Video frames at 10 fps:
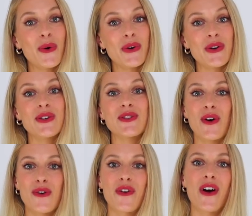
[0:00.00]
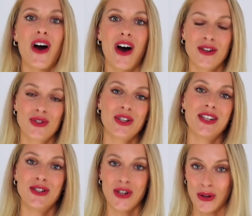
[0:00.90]
orders over
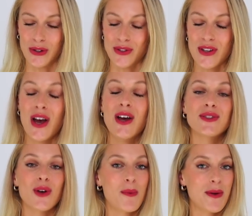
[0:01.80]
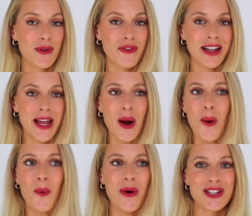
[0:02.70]
$100. So I'll be
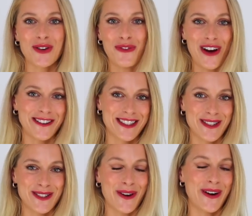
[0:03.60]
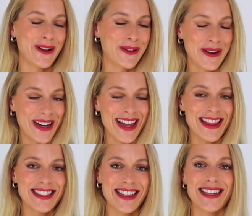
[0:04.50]
revealing which fragrances are included
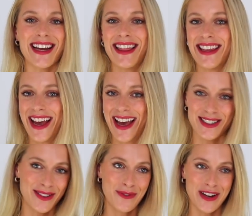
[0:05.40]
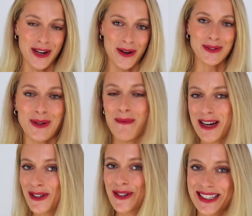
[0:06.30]
in this set at the end of the video, so
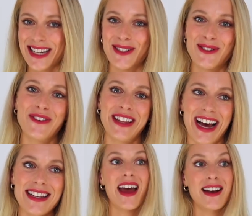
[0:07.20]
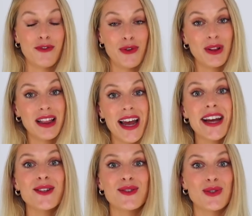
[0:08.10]
make sure you stay tuned for that. And if you
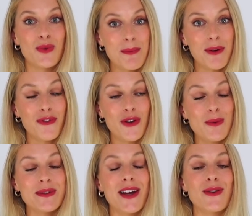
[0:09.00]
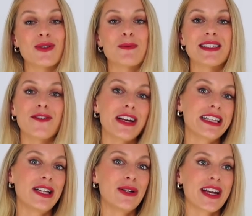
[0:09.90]
like sweet perfumes and you're
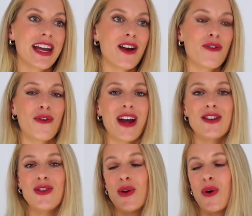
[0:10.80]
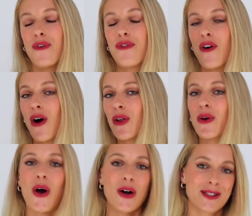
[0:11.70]
specifically looking for a new fall
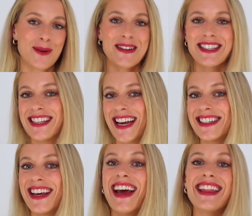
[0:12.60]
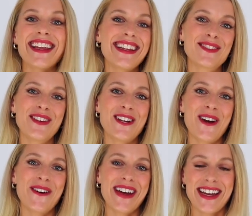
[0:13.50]
or autumn scent, then this
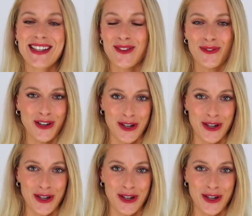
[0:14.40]
video is for